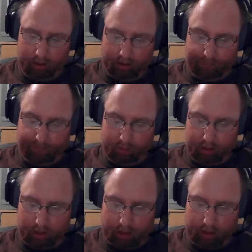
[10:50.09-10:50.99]
Therefore,
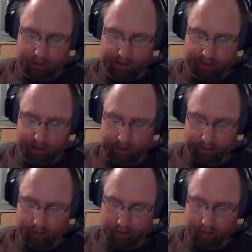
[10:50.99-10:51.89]
the heart of the
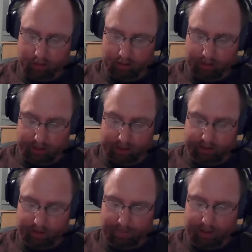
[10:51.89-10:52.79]
son,
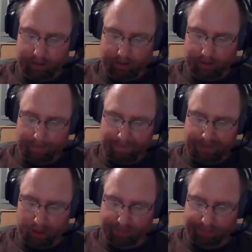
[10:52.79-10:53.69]
sons of men
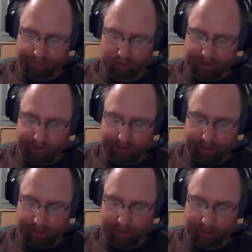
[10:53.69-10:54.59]
are fully
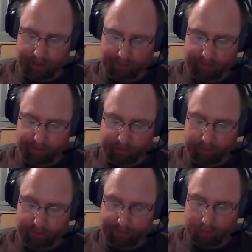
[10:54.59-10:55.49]
set in them to
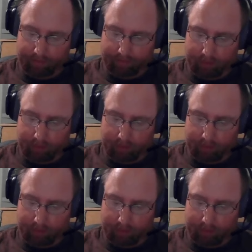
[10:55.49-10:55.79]
do evil.